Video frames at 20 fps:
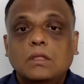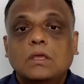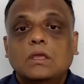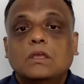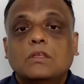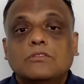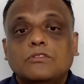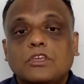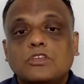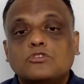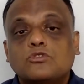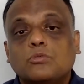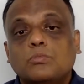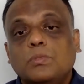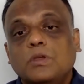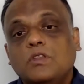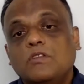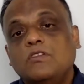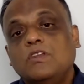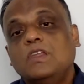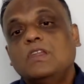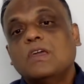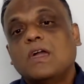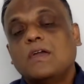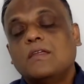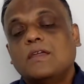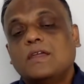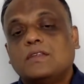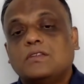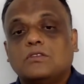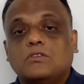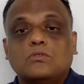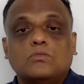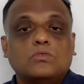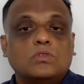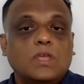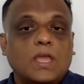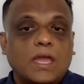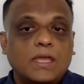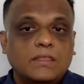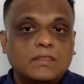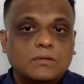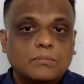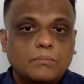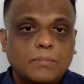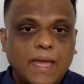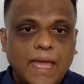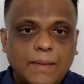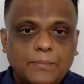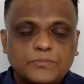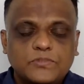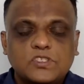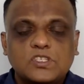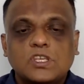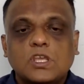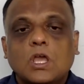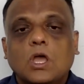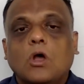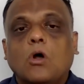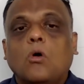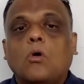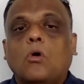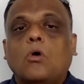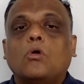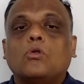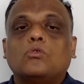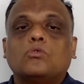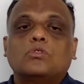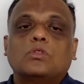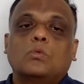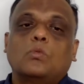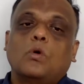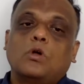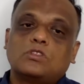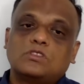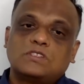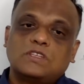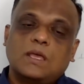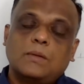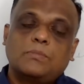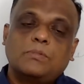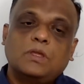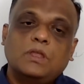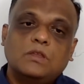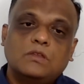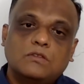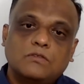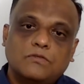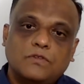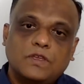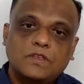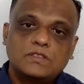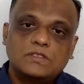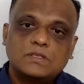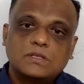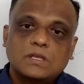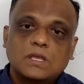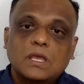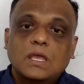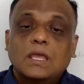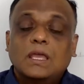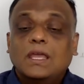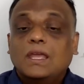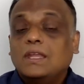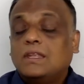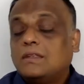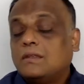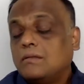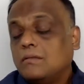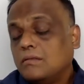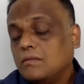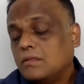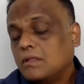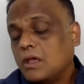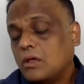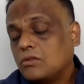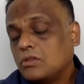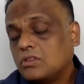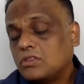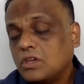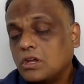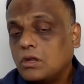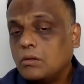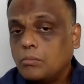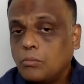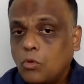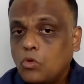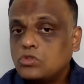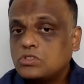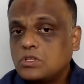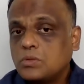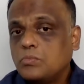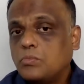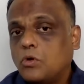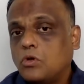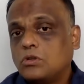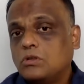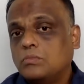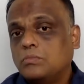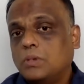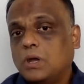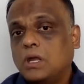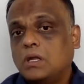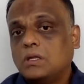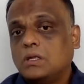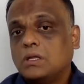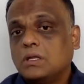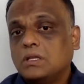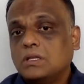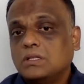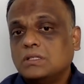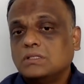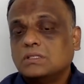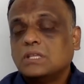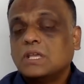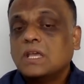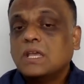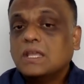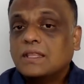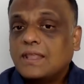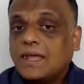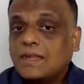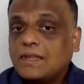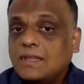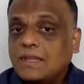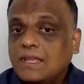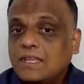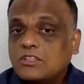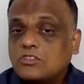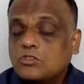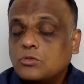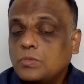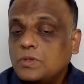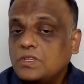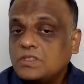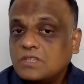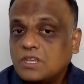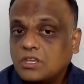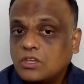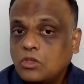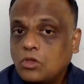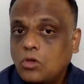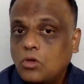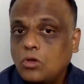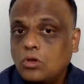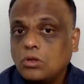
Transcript: they should be redirected to the either maps or to the WhatsApp interface. It now the third most important part is that needs to be secure.